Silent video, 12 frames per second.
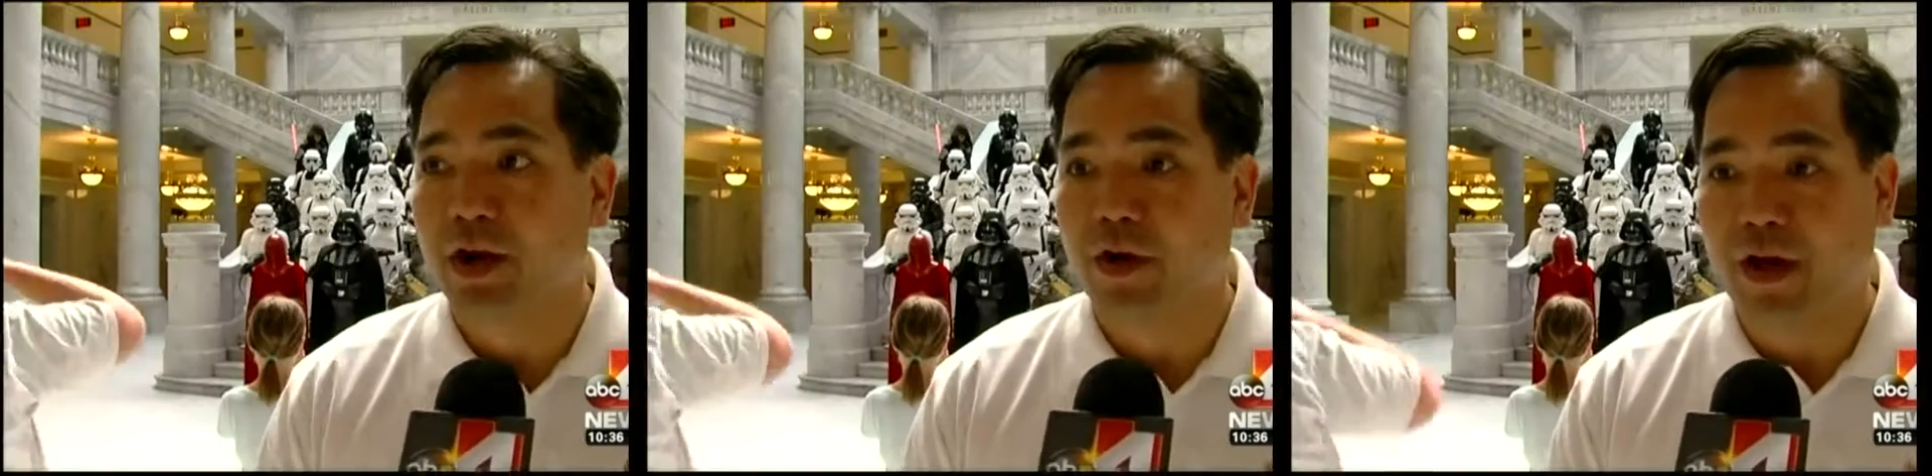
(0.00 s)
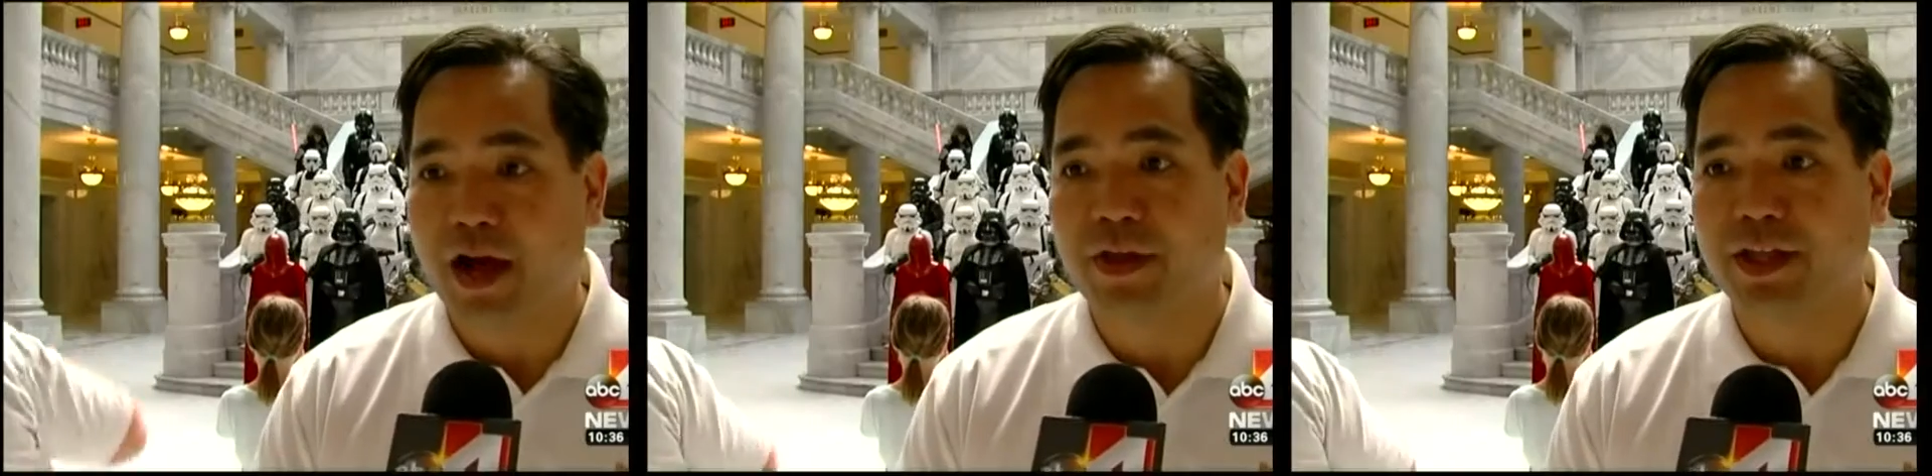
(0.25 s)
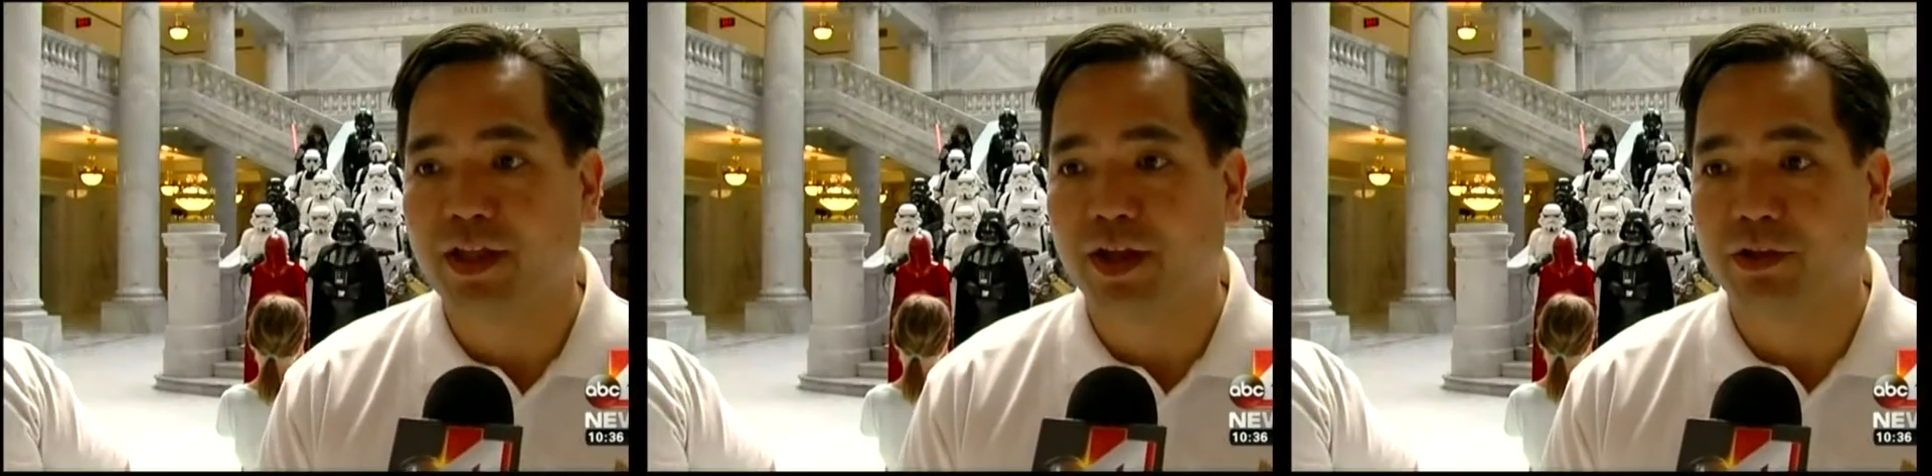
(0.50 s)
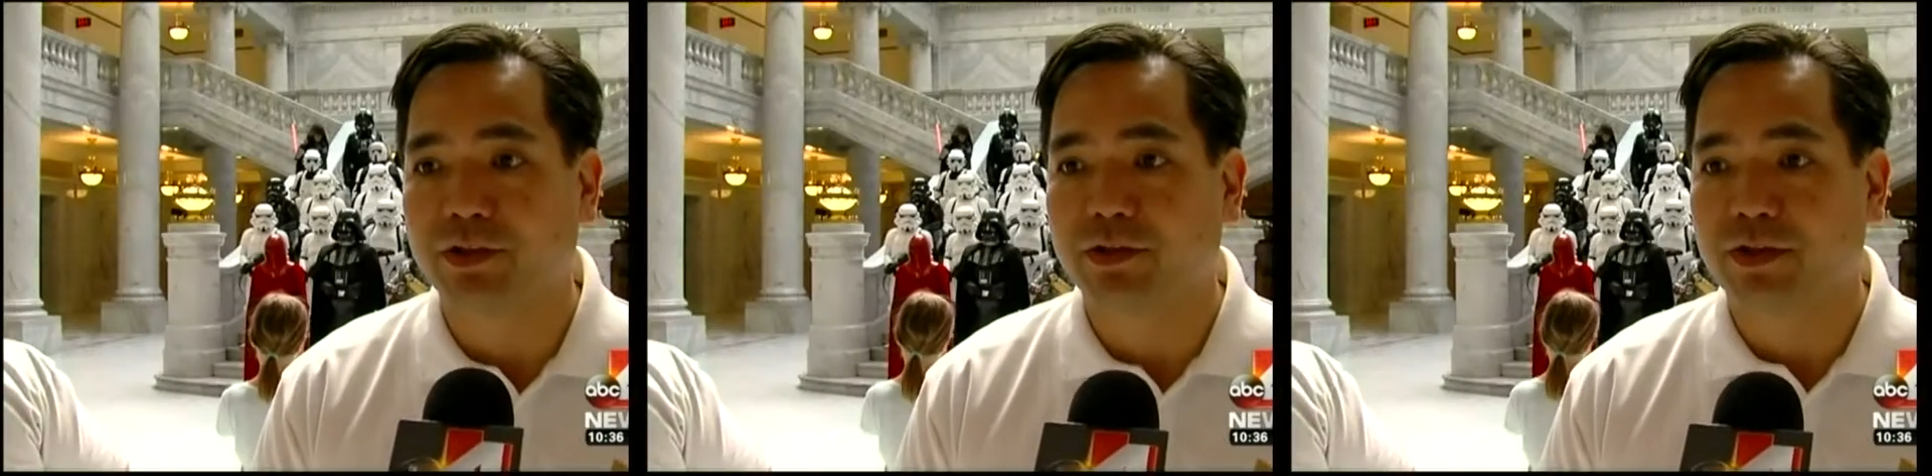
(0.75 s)
You know, I think
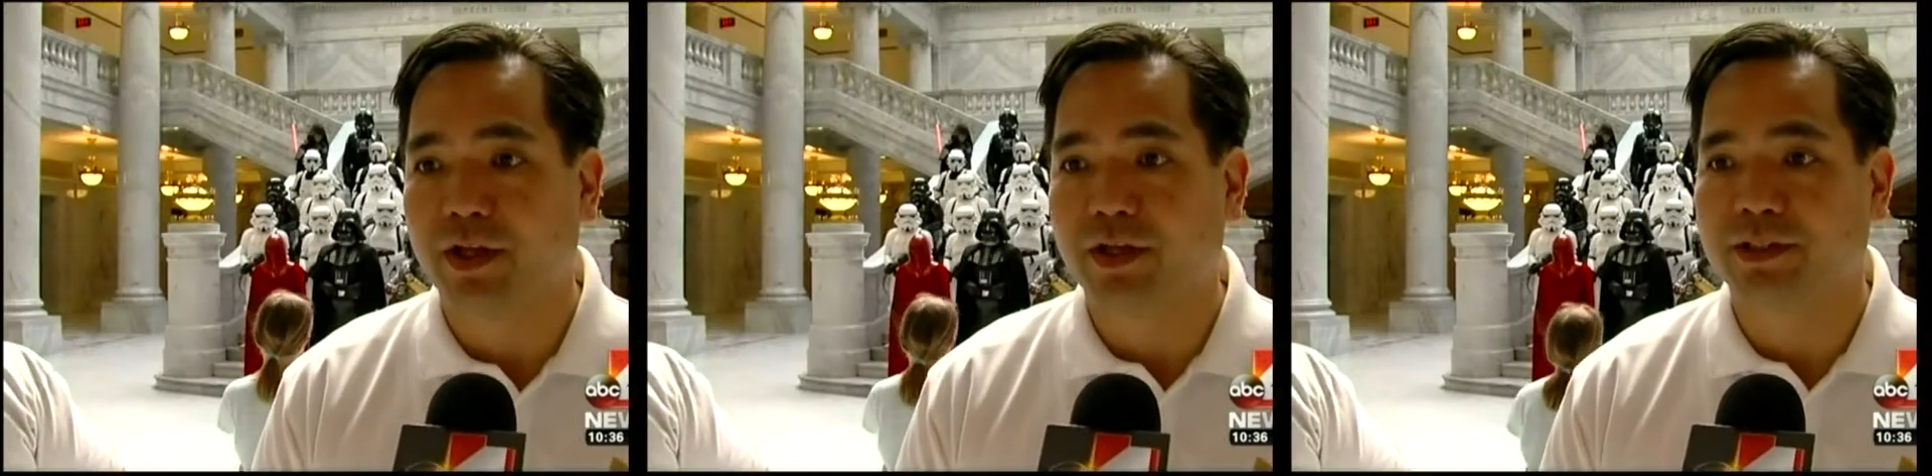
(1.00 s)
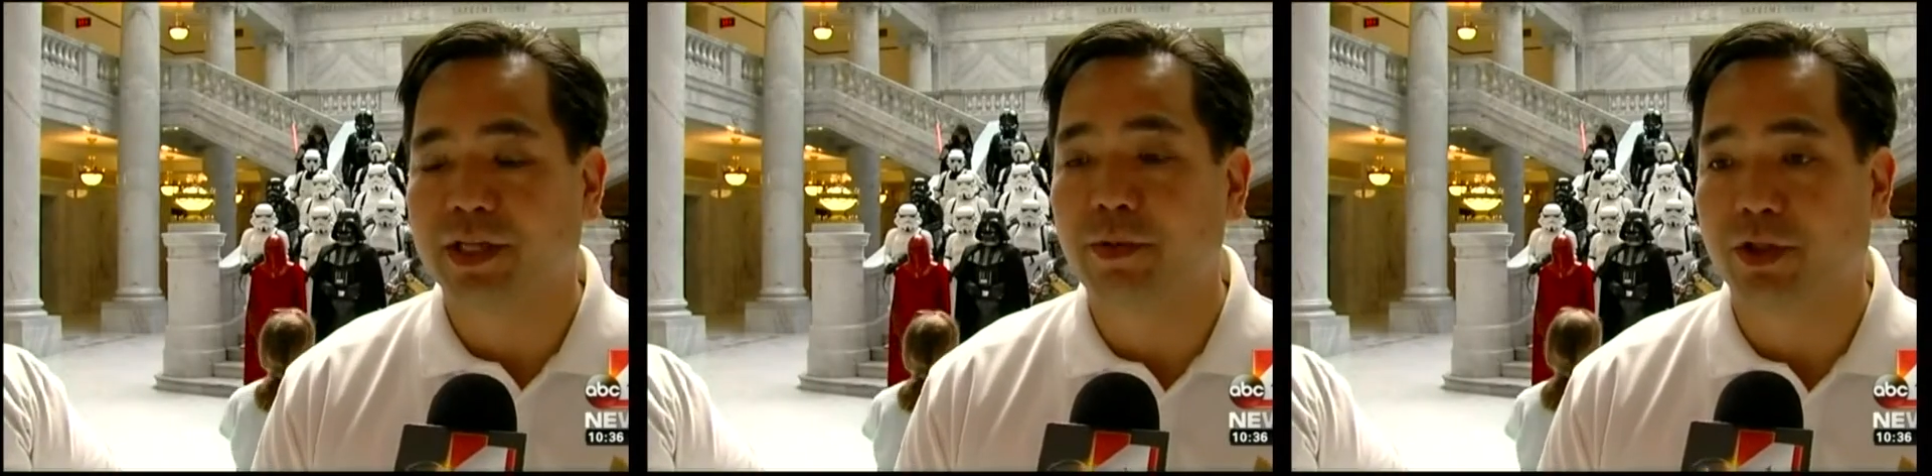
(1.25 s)
some